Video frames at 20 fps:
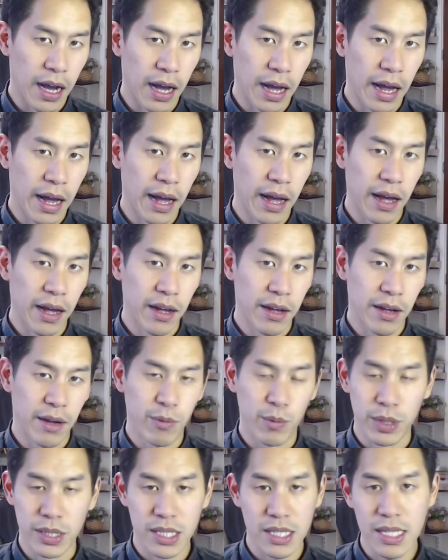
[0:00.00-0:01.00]
And
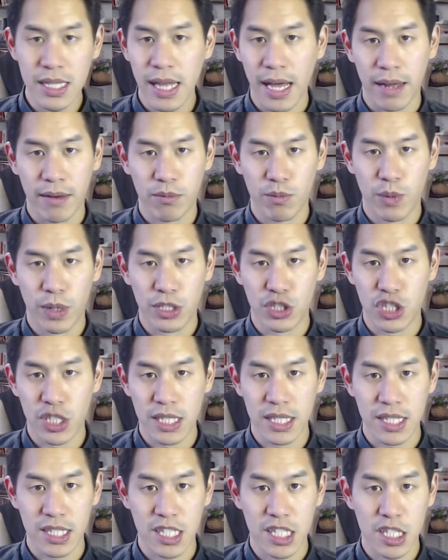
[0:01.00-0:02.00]
we see that when
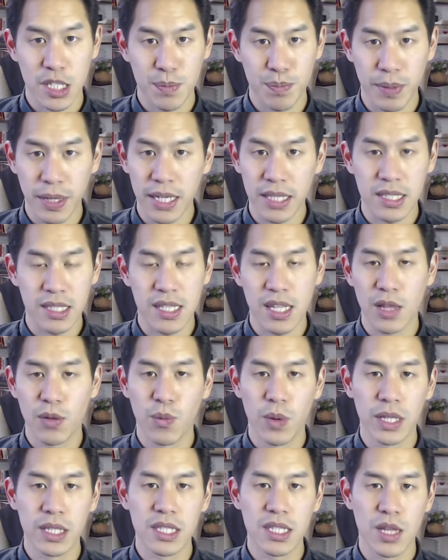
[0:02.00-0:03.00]
Jesus speaks to the
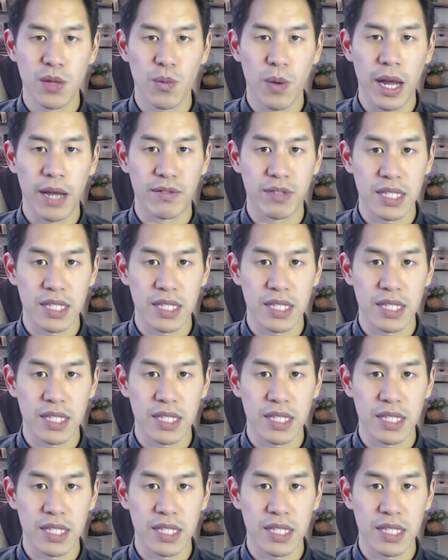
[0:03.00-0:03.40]
winds and the waves,